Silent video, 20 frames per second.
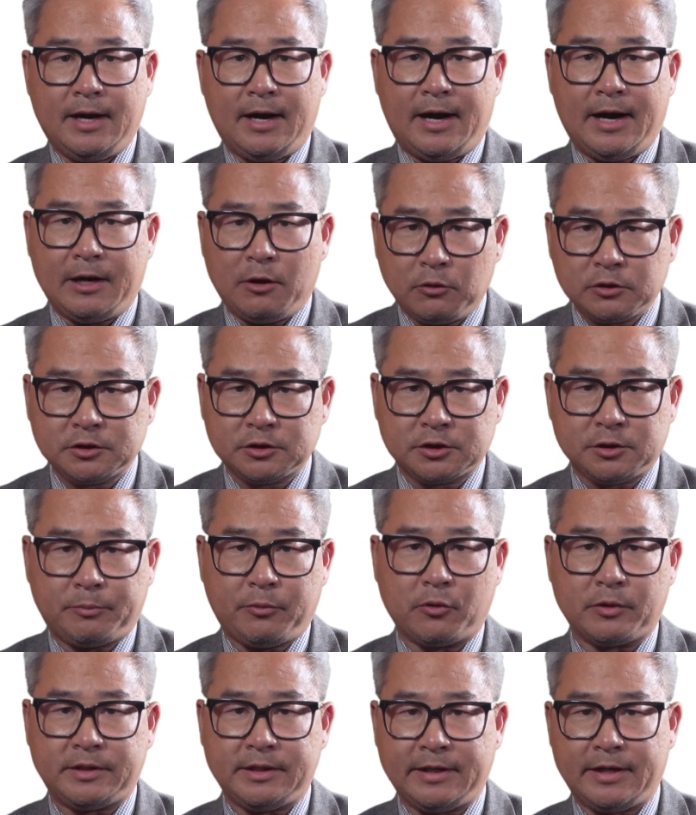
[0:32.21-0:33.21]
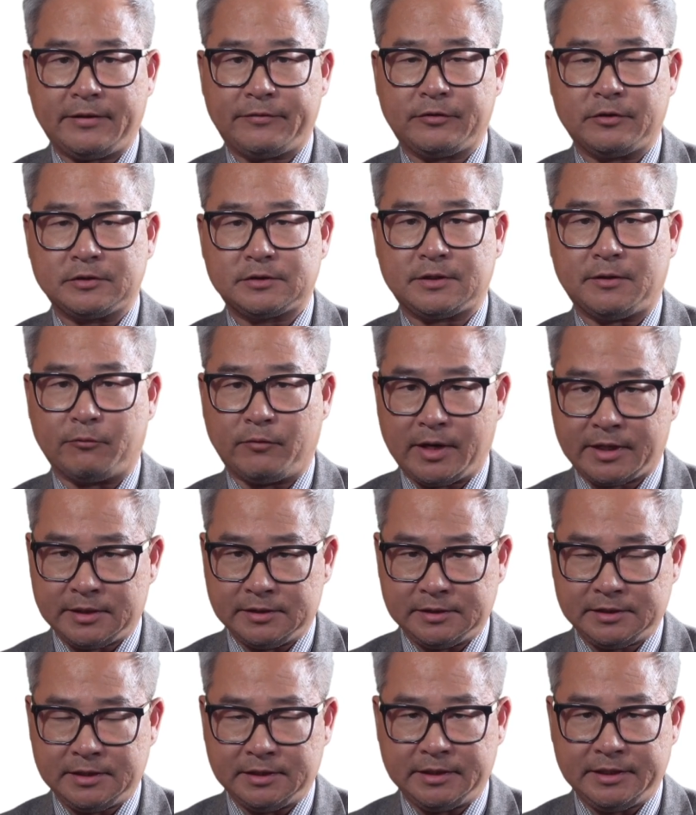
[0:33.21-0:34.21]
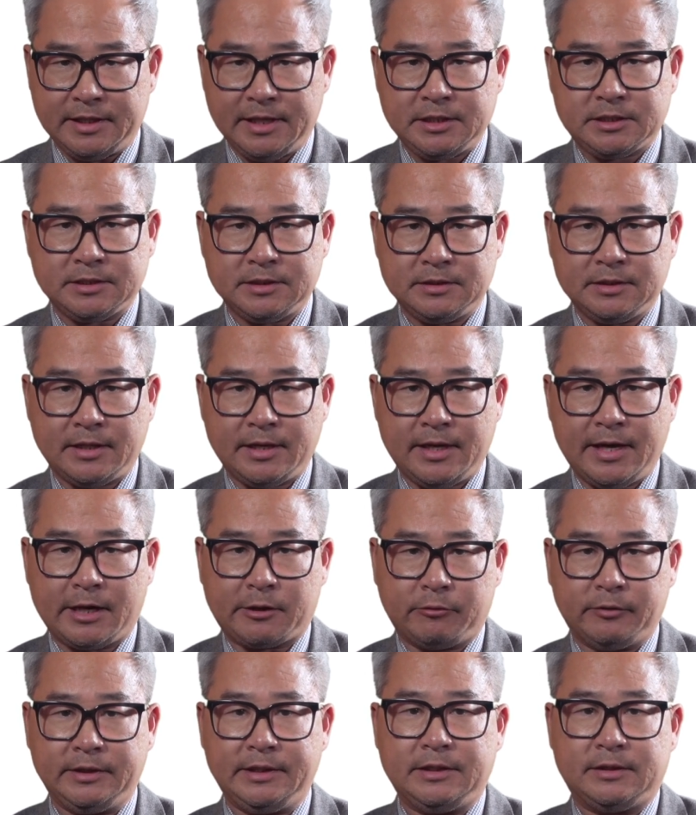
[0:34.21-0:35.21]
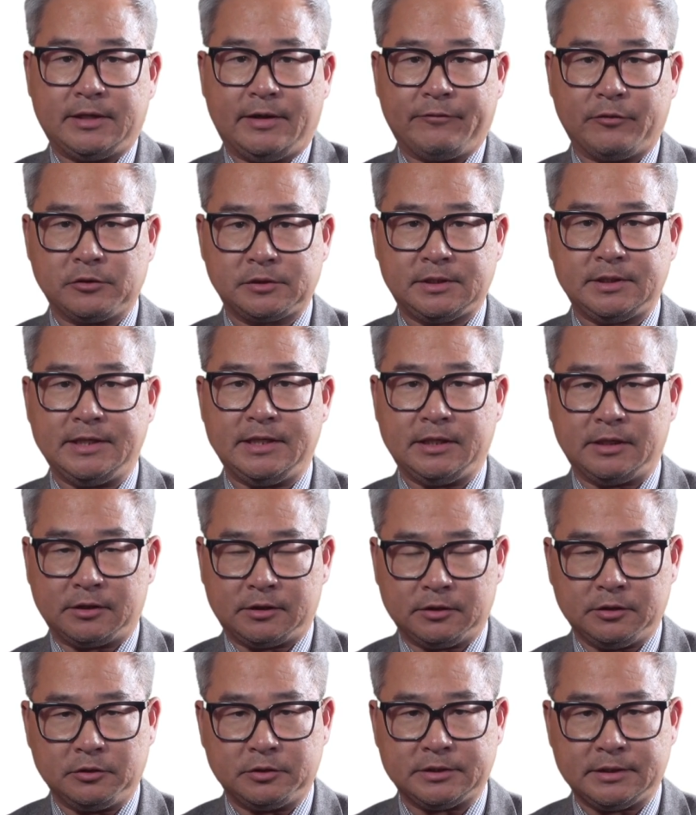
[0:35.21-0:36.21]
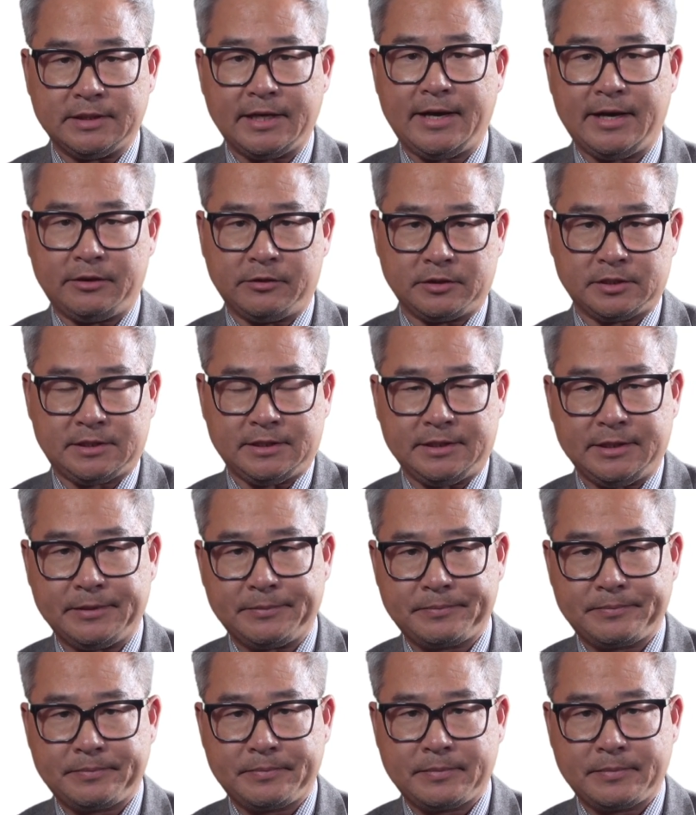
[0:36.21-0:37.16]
I also support the efforts of reconciliation, equity, diversity, and inclusion at our city.